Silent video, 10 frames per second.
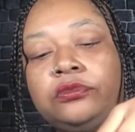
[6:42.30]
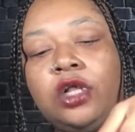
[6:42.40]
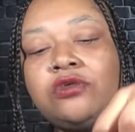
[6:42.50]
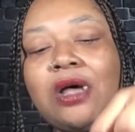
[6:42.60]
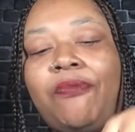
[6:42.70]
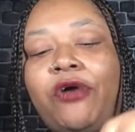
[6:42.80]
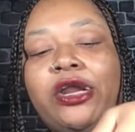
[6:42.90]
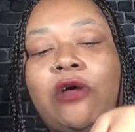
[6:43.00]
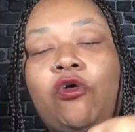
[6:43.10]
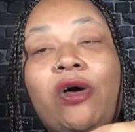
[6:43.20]
So I probably
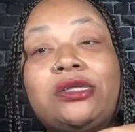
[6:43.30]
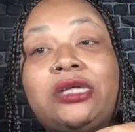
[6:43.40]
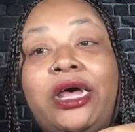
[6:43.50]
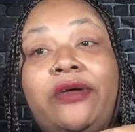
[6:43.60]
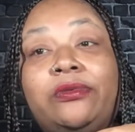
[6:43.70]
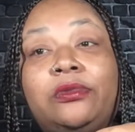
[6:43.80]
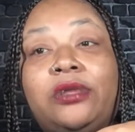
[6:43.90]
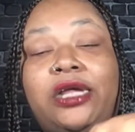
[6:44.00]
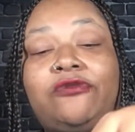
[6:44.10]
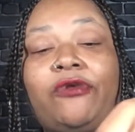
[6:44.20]
don't go outside
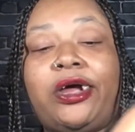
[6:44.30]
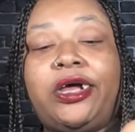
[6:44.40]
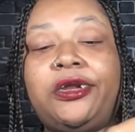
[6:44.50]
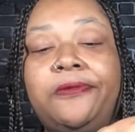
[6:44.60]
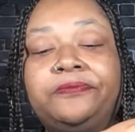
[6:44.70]
next Friday.